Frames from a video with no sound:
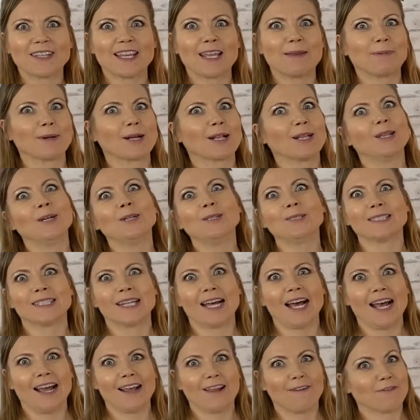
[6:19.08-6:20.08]
to keep a close
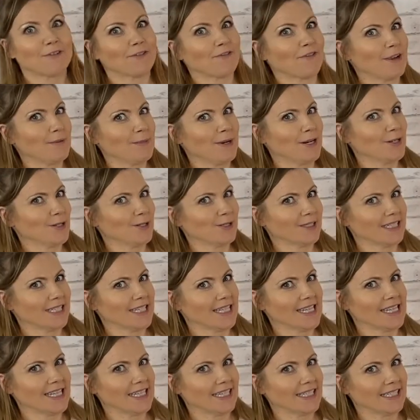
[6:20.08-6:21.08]
eye if your female goes
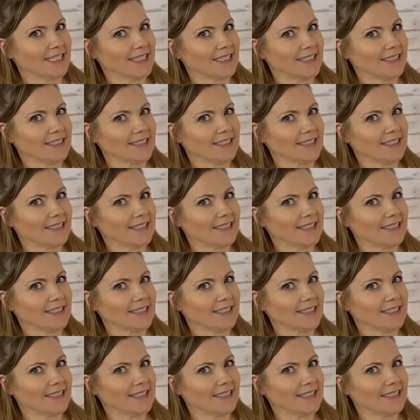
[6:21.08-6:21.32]
into heat.